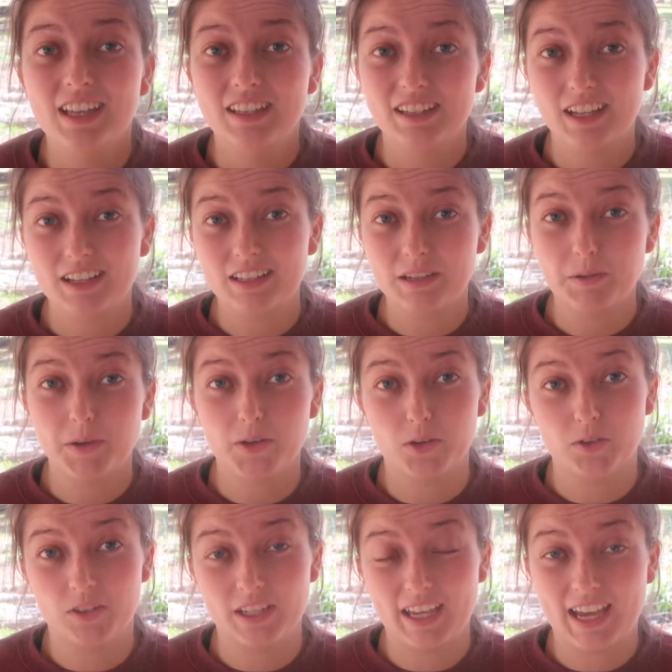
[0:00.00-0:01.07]
Luckily, we
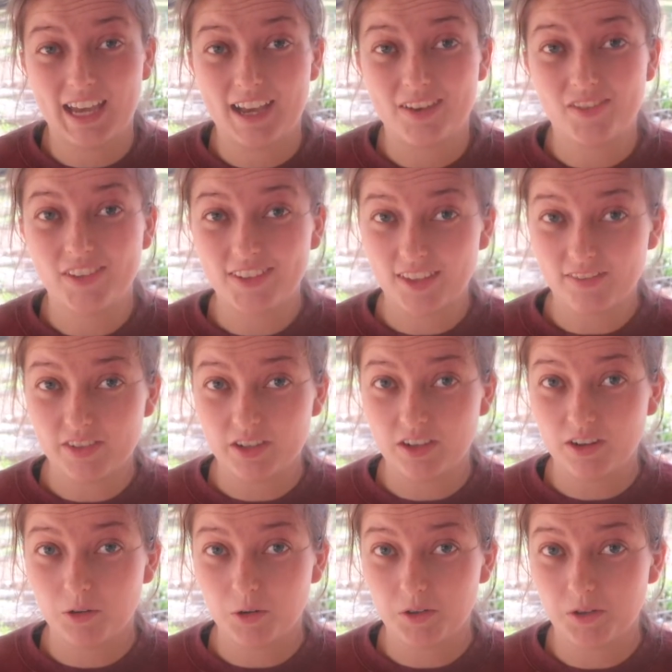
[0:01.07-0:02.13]
only have 7
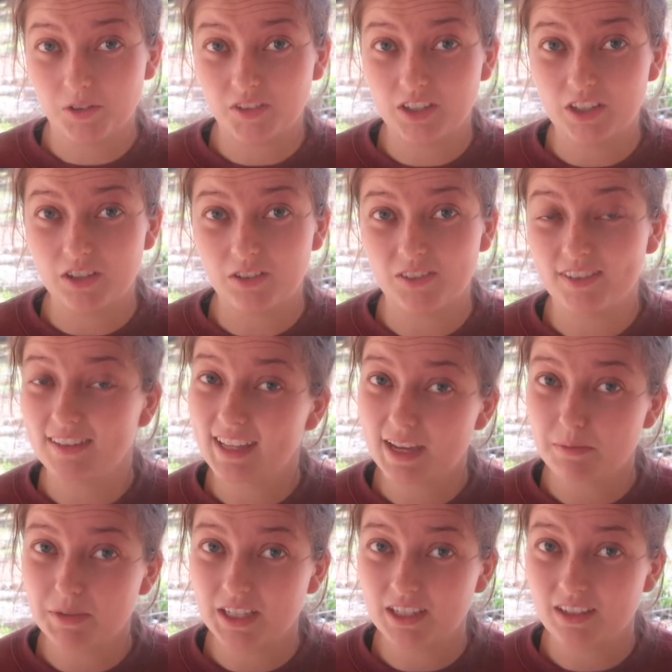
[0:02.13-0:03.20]
horned Dorset ewes
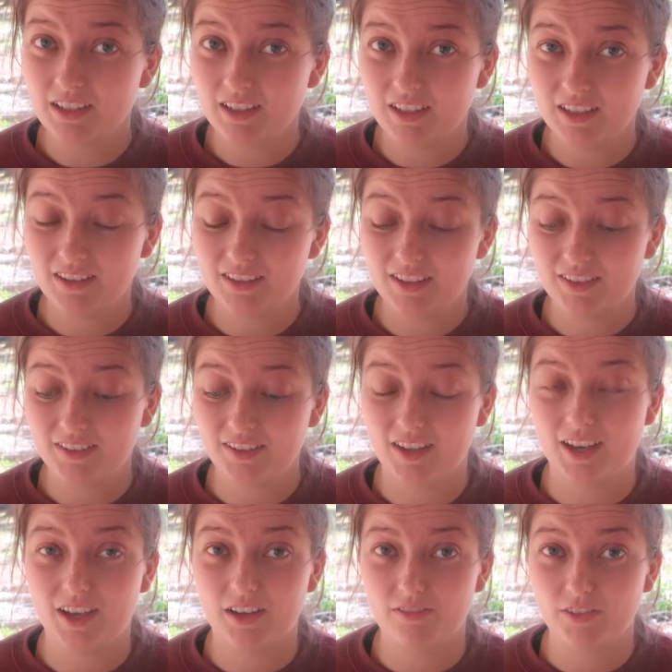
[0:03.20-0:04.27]
lambing this
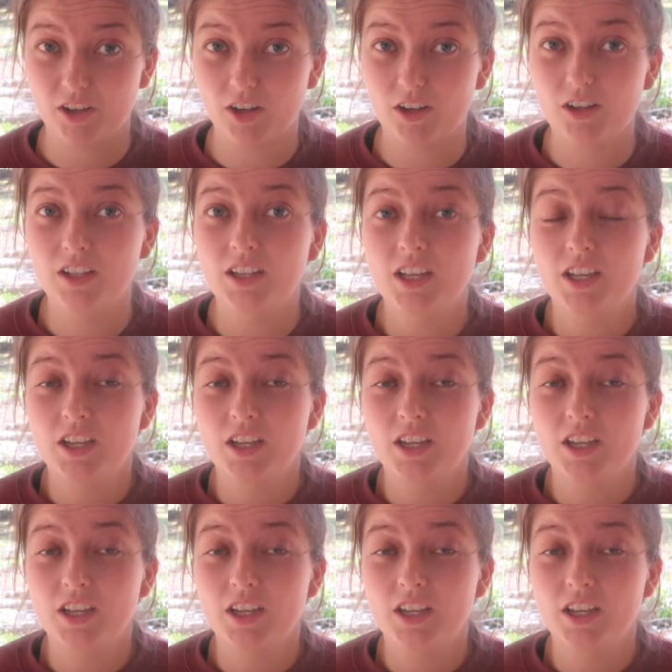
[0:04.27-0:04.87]
fall,